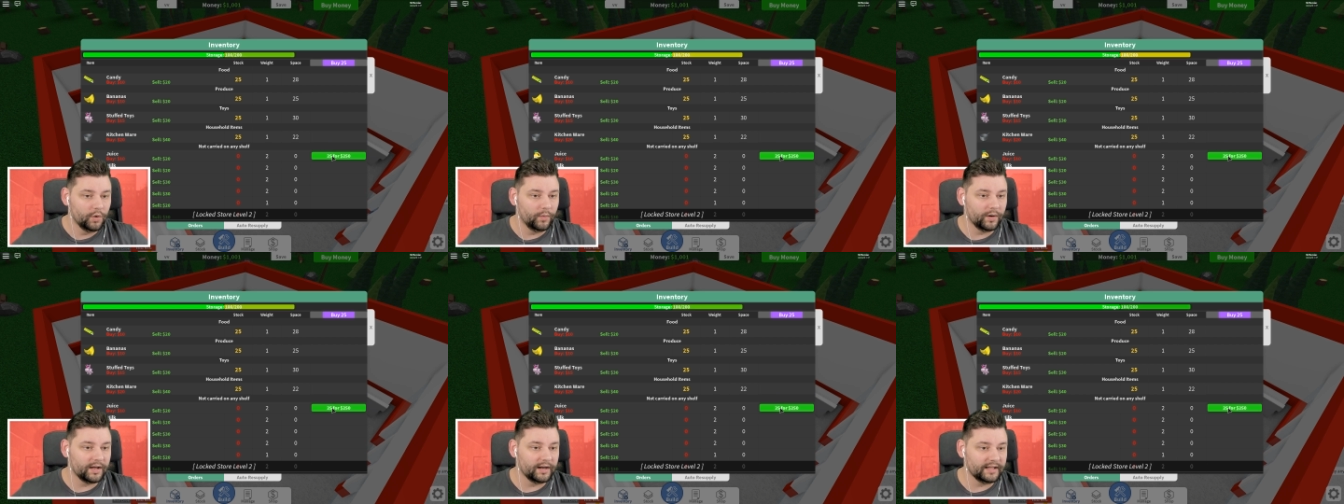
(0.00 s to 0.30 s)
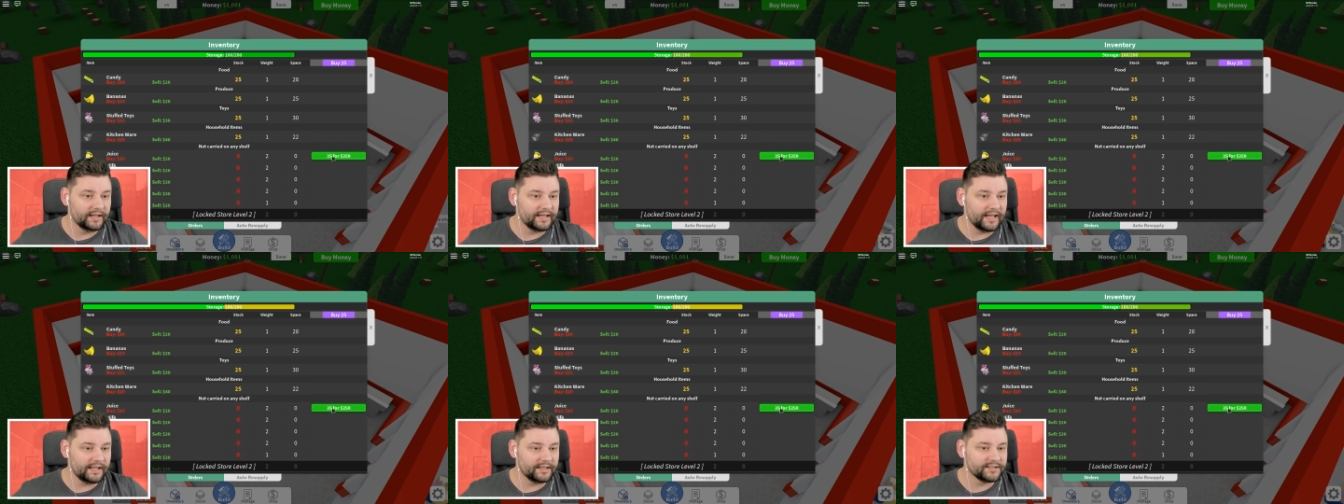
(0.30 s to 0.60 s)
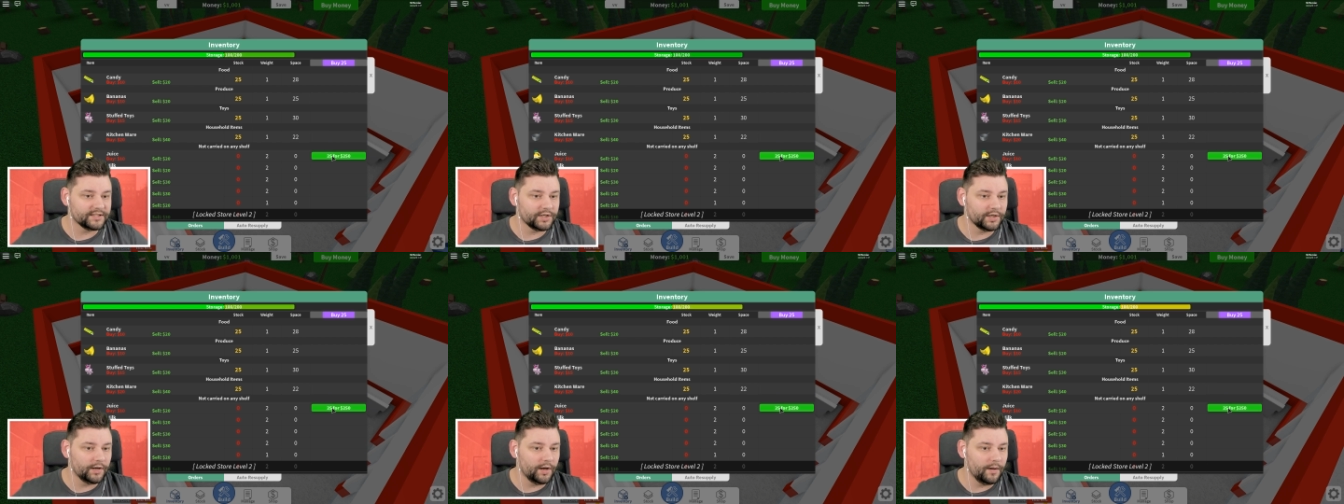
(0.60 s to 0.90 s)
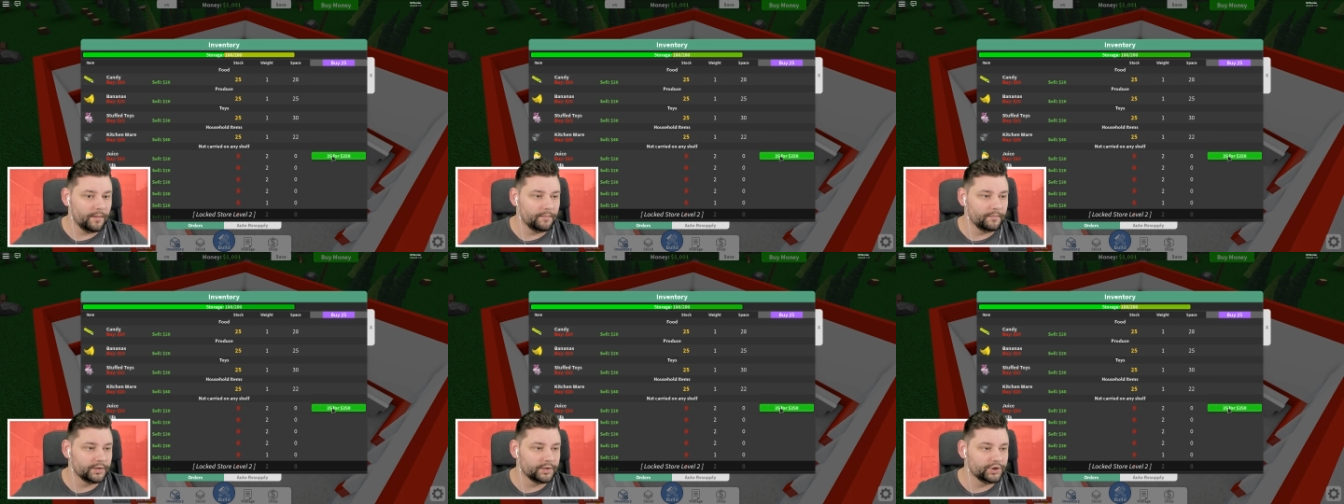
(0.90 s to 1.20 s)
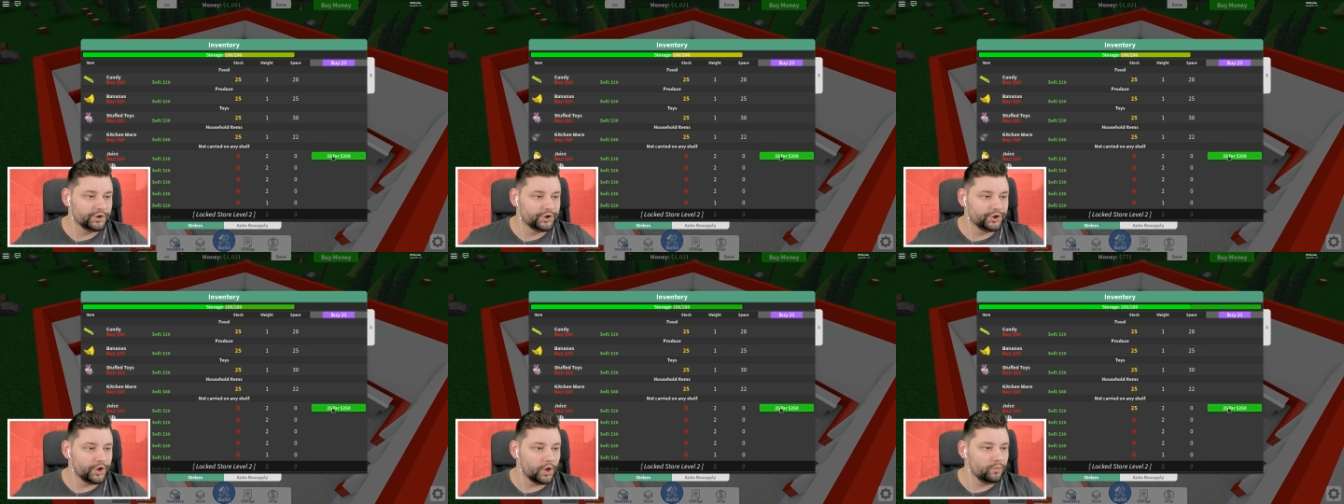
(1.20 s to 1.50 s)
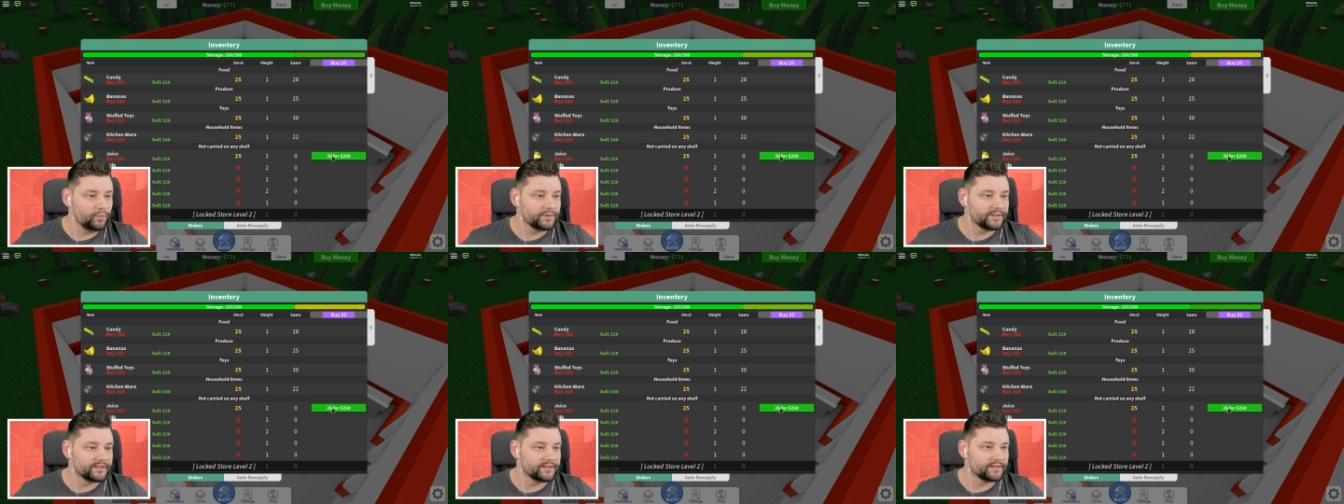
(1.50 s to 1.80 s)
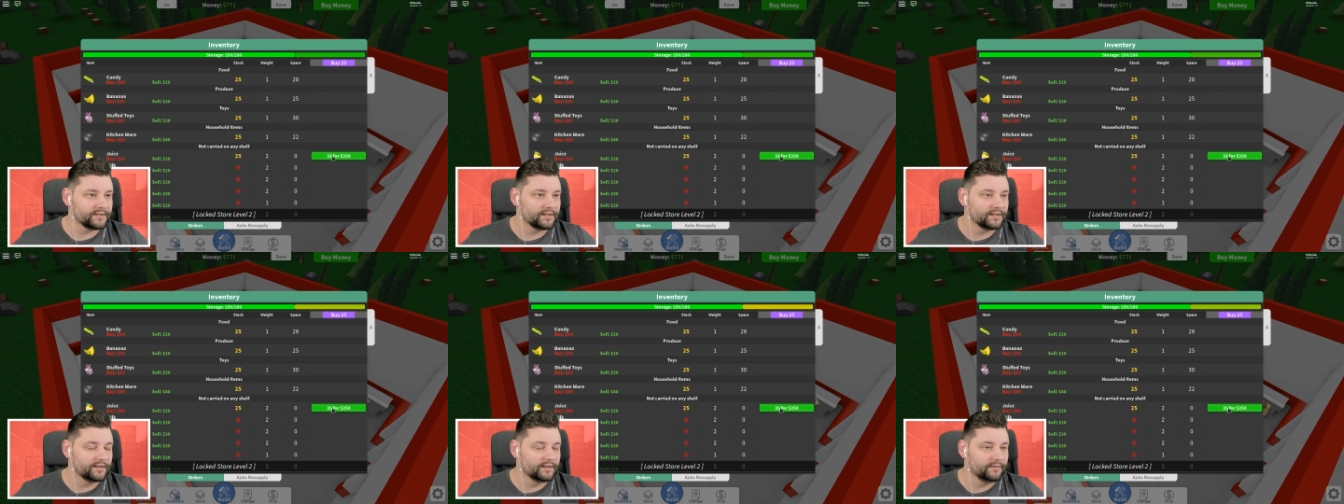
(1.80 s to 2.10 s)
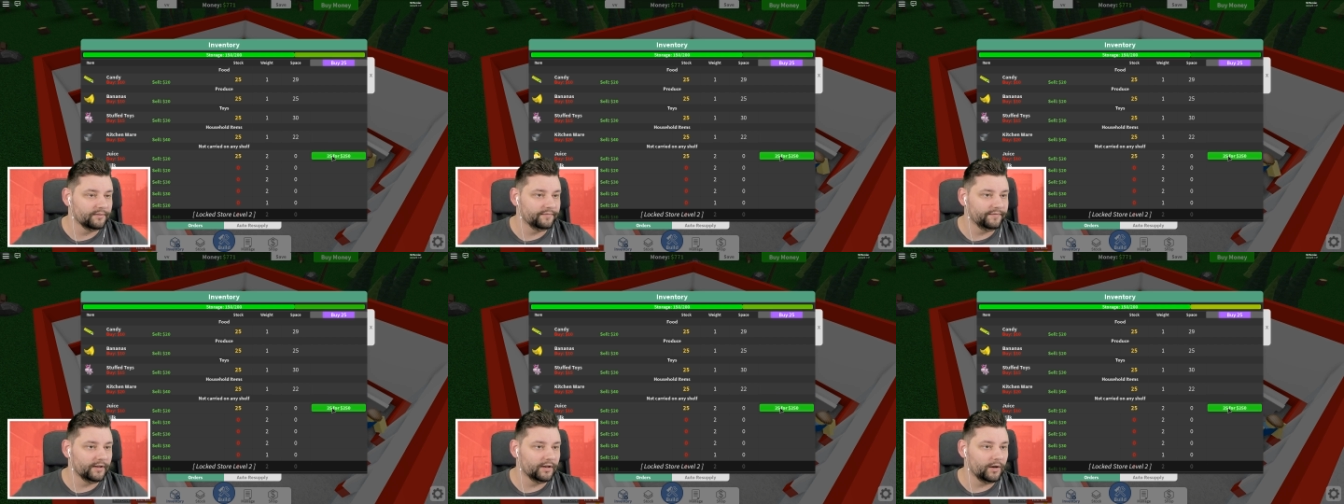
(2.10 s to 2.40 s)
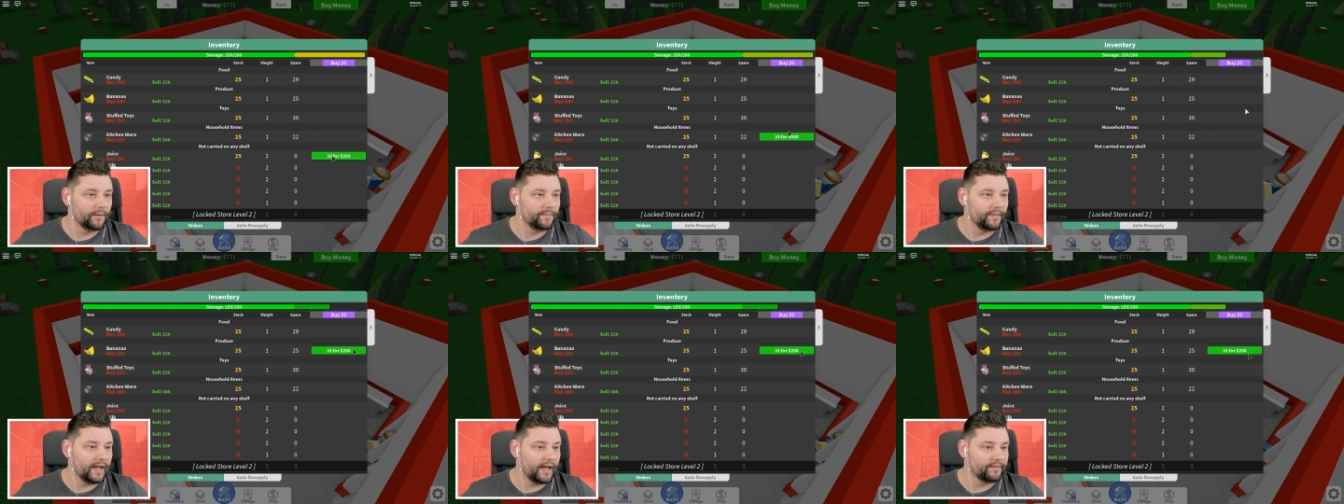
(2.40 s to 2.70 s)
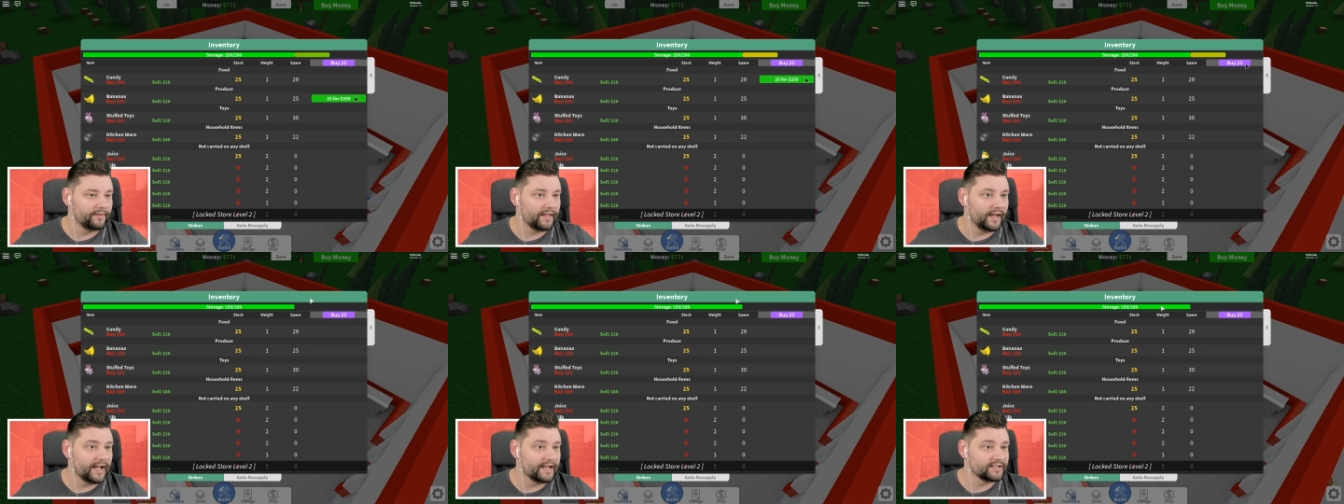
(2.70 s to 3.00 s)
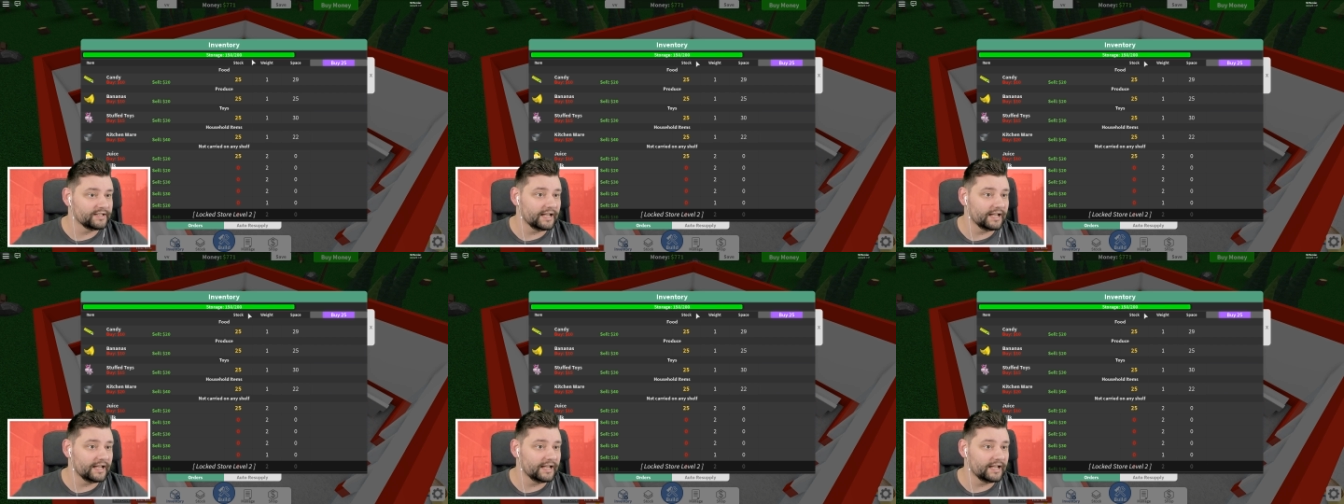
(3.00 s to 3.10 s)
We're gonna get some juice, fill up that there.